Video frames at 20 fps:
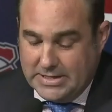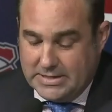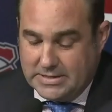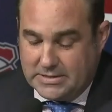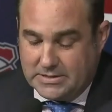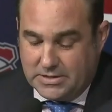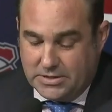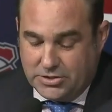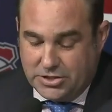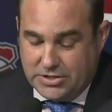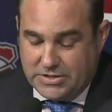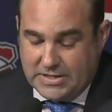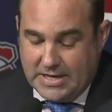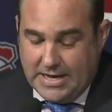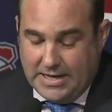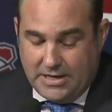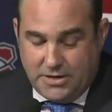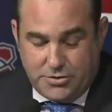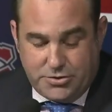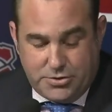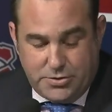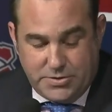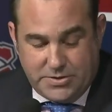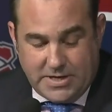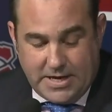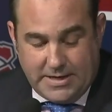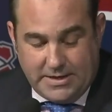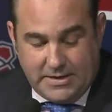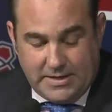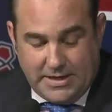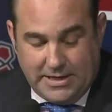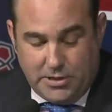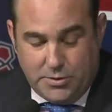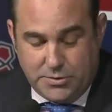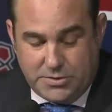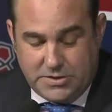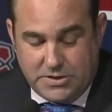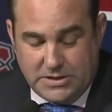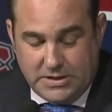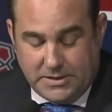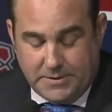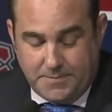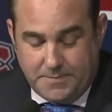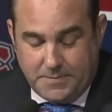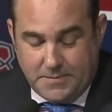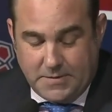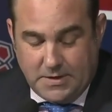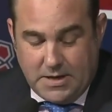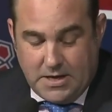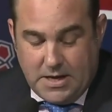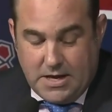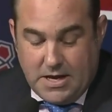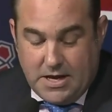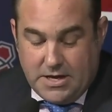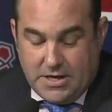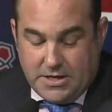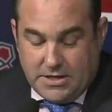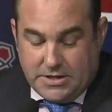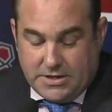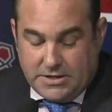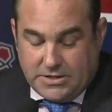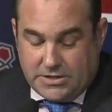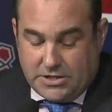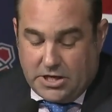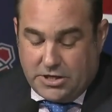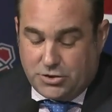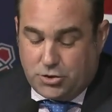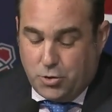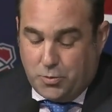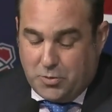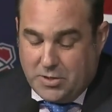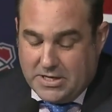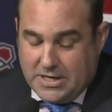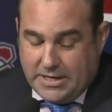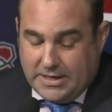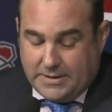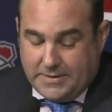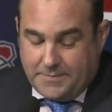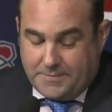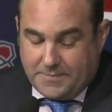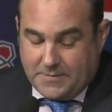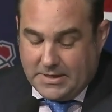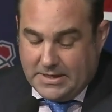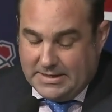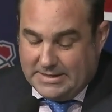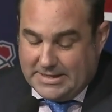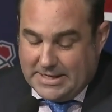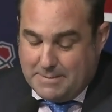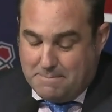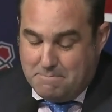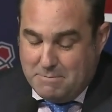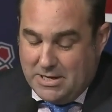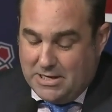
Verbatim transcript: We take you live to Montreal now, where the owner and president of the Montreal Canadiens is speaking.